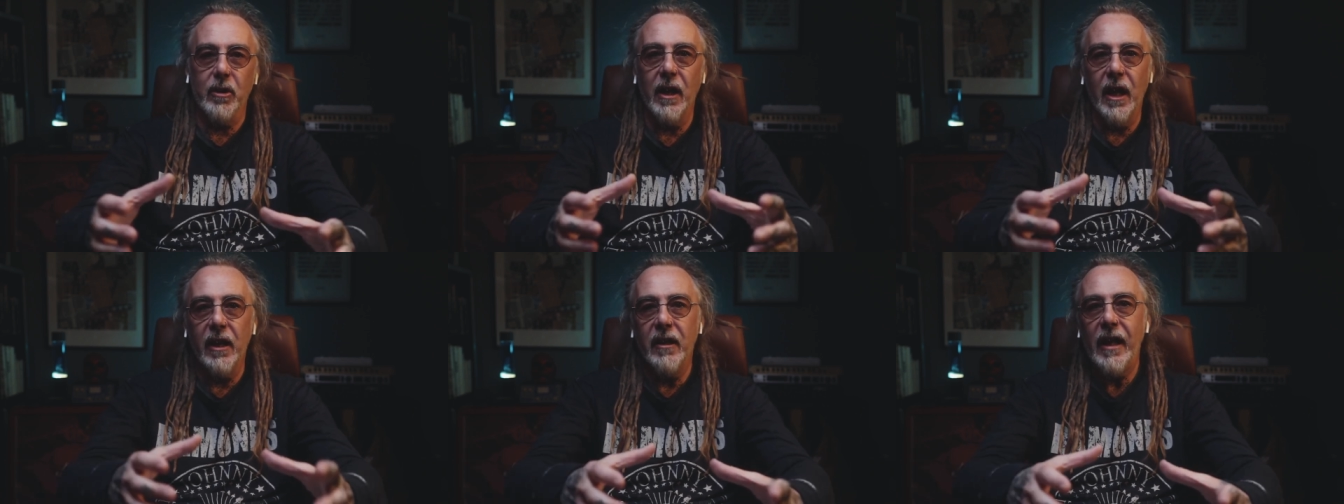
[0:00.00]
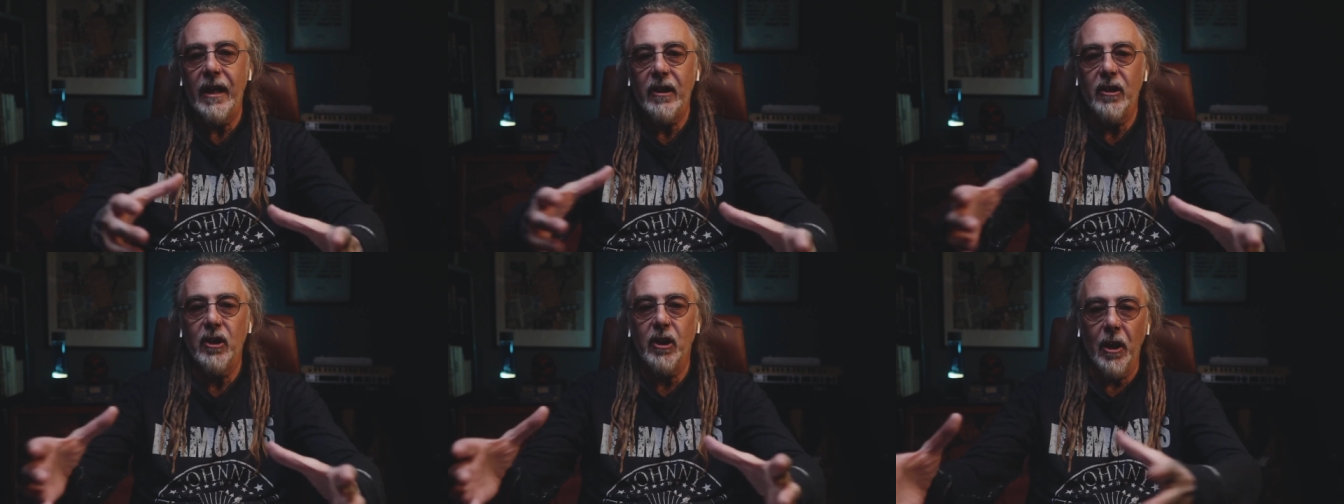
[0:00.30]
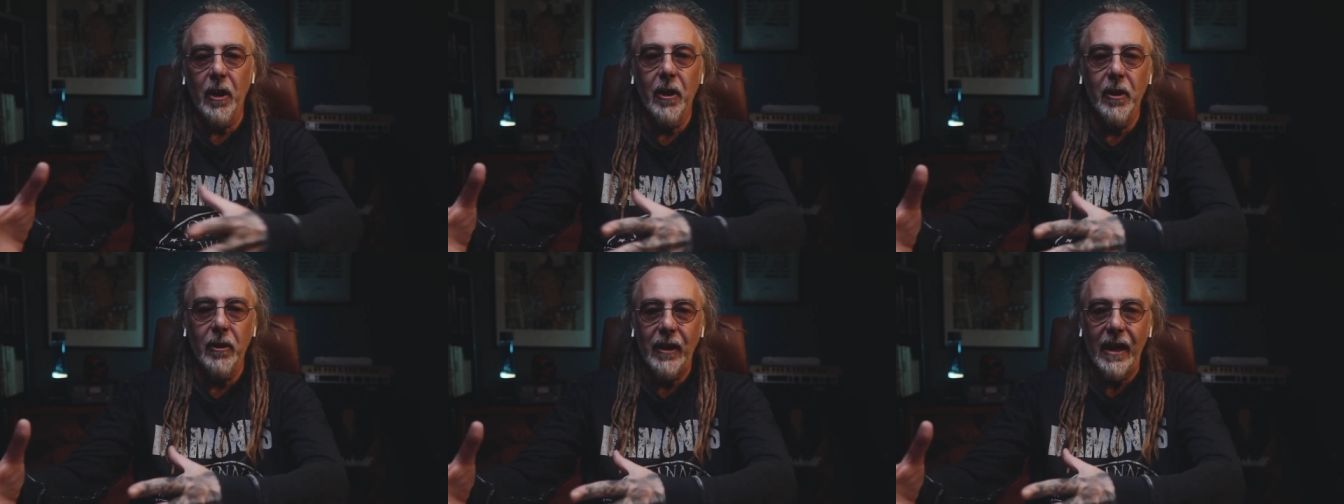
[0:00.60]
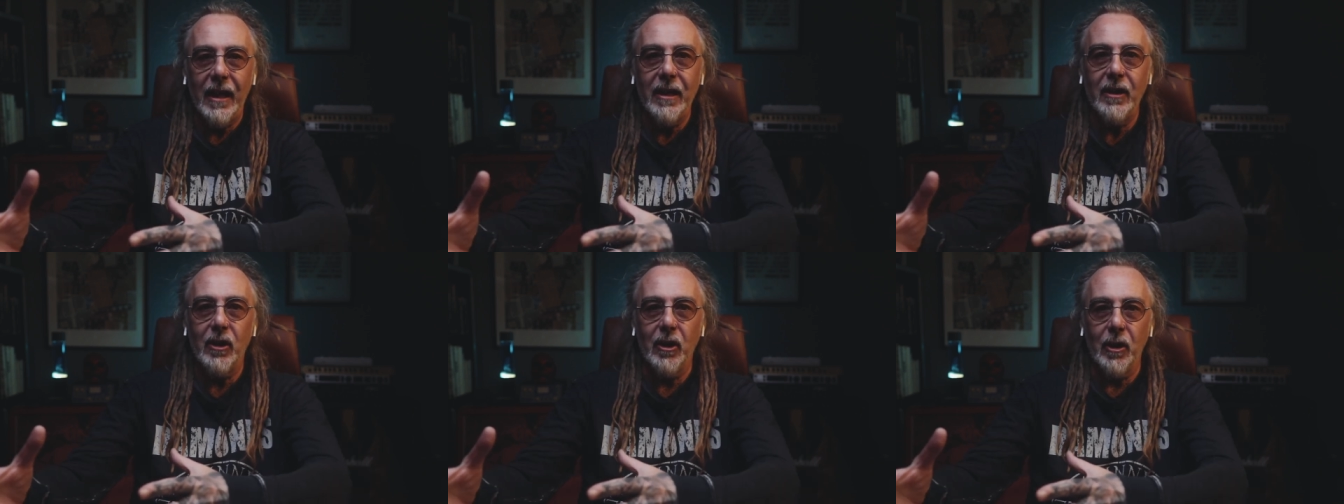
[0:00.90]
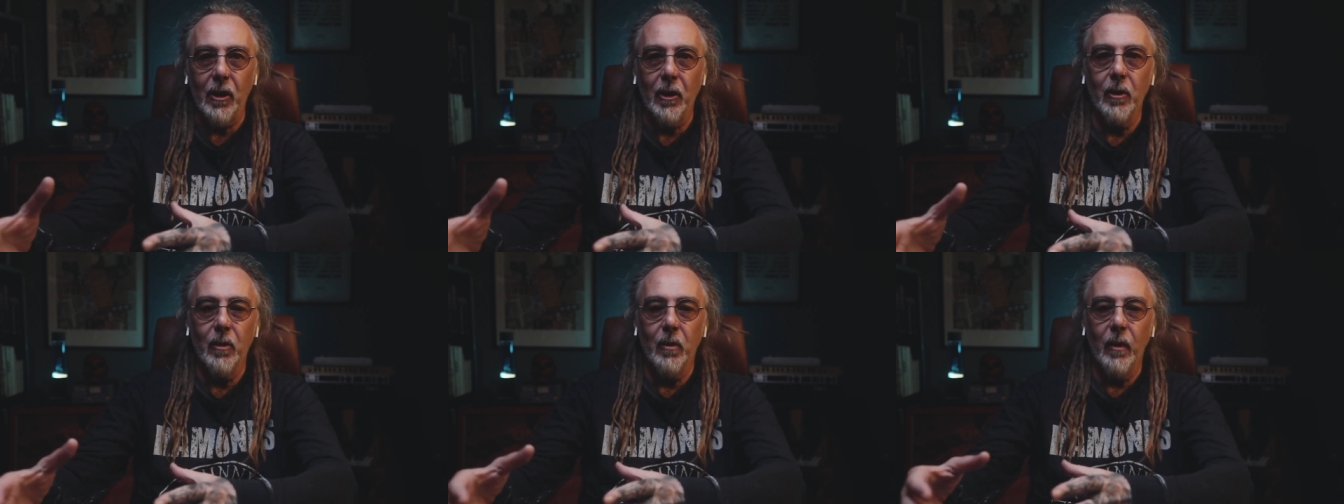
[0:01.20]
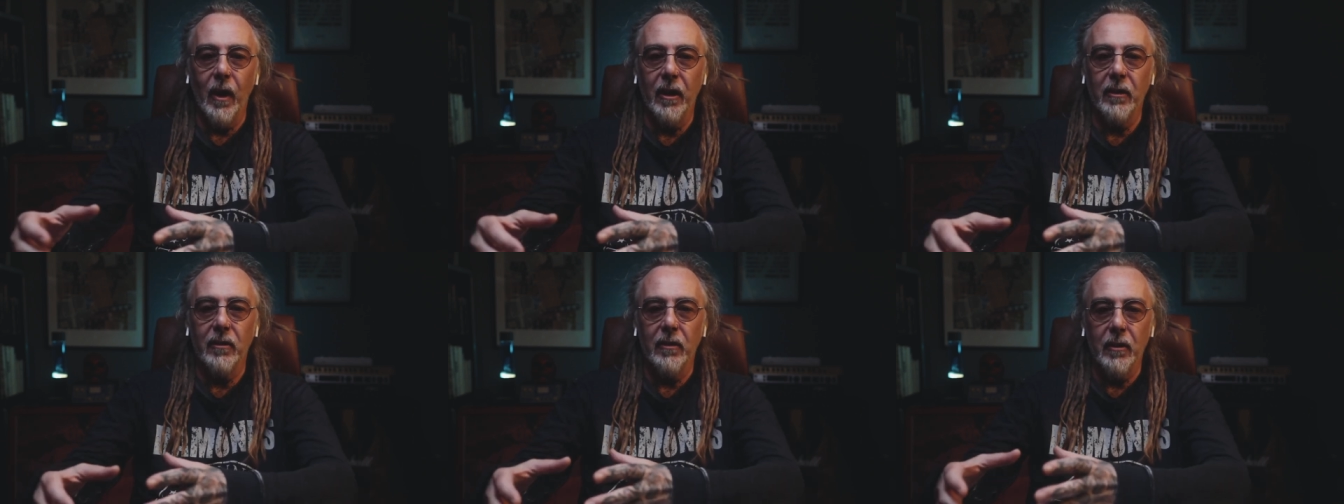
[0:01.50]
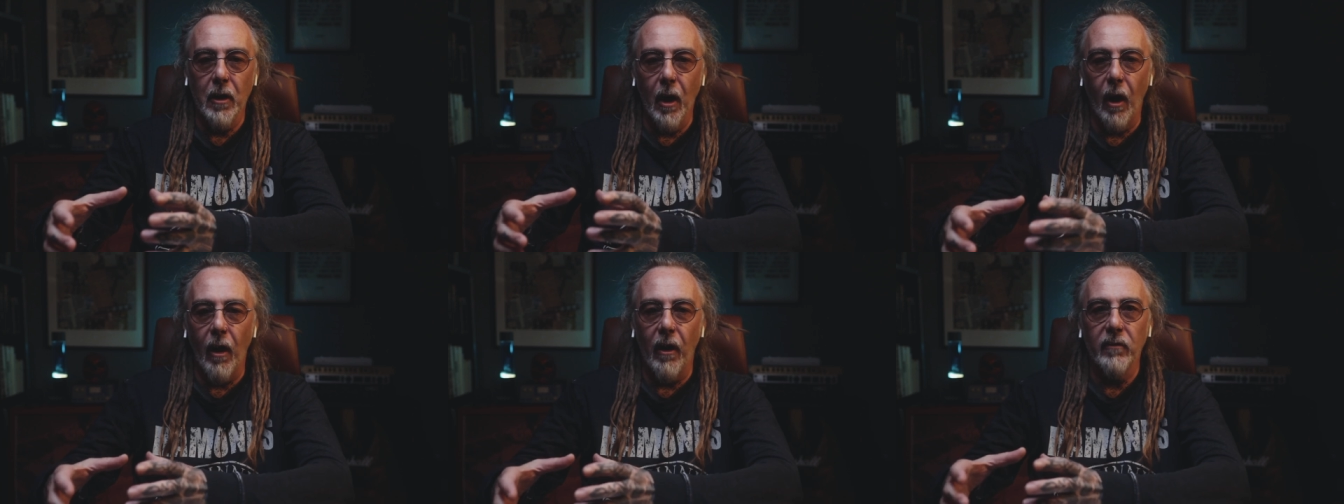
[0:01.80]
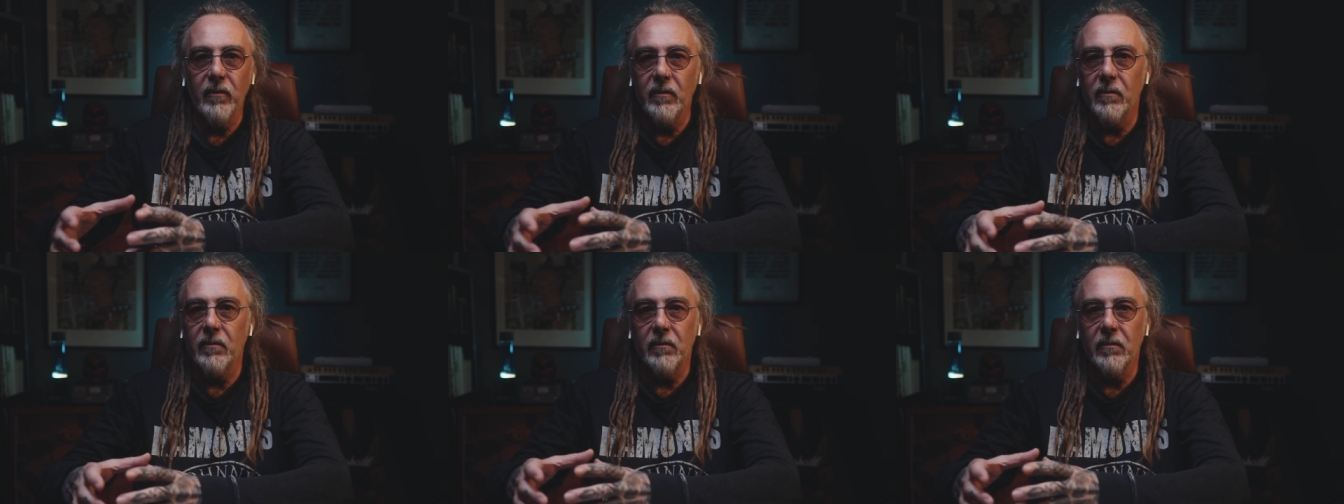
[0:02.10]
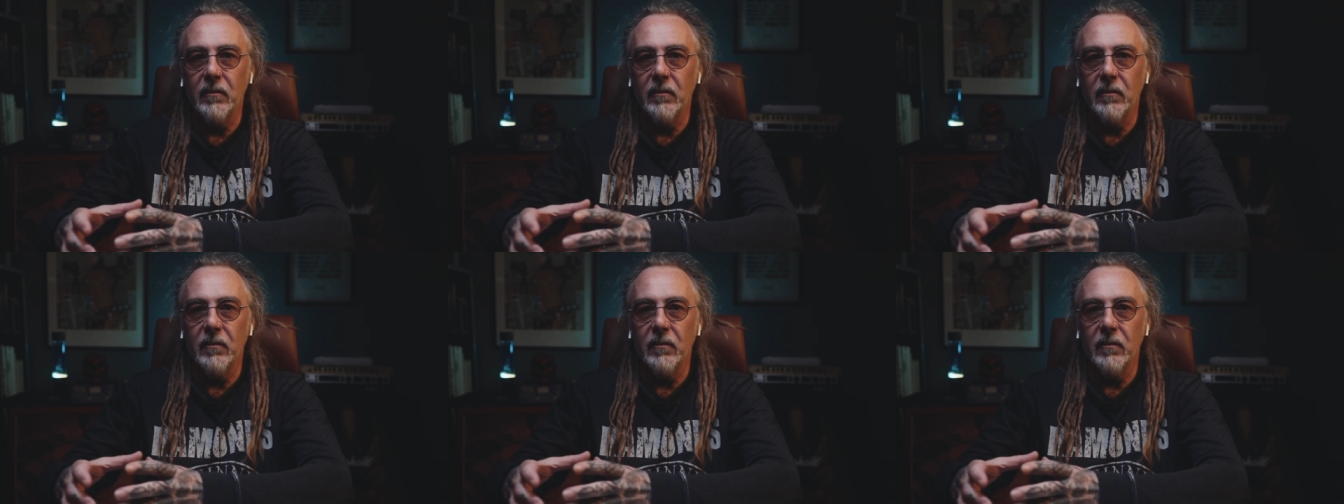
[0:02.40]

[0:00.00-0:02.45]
that are then turned into a not